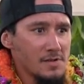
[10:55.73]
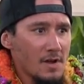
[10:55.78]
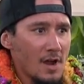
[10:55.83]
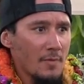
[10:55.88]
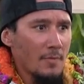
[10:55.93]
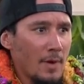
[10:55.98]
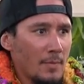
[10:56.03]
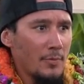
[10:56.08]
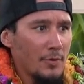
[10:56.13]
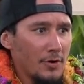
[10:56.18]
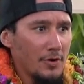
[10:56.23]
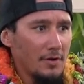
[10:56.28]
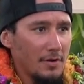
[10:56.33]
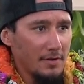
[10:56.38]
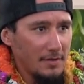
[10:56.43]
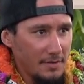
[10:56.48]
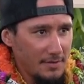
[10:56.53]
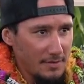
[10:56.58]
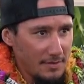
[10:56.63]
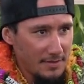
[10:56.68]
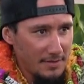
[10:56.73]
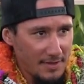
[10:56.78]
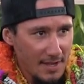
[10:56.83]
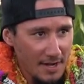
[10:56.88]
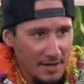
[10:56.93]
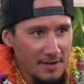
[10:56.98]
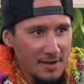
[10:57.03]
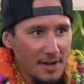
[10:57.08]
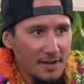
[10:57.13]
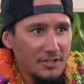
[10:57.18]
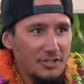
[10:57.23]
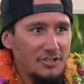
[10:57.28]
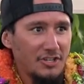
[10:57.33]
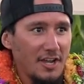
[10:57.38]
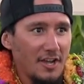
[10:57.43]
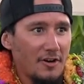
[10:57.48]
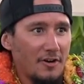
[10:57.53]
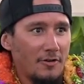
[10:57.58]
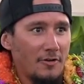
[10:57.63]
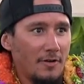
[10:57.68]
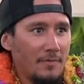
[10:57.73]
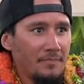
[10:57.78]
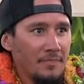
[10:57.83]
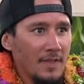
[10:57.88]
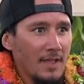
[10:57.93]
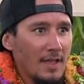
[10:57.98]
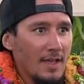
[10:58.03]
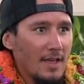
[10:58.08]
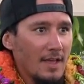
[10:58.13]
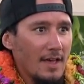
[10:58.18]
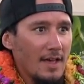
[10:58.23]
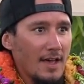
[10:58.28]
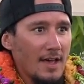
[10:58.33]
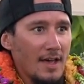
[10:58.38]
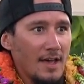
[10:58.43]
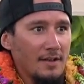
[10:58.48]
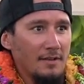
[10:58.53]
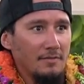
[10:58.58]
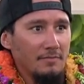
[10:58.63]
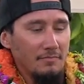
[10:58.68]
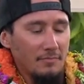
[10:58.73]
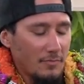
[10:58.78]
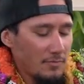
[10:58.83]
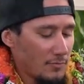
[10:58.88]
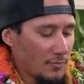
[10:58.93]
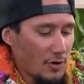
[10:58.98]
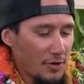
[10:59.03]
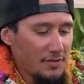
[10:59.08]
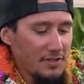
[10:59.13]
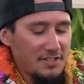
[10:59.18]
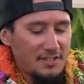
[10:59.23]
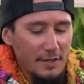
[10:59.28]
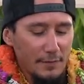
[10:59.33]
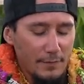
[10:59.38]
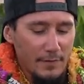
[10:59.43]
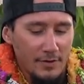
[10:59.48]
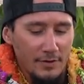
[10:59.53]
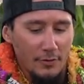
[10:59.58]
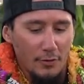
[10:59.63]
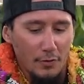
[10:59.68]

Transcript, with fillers: I remember getting out of jail and all these different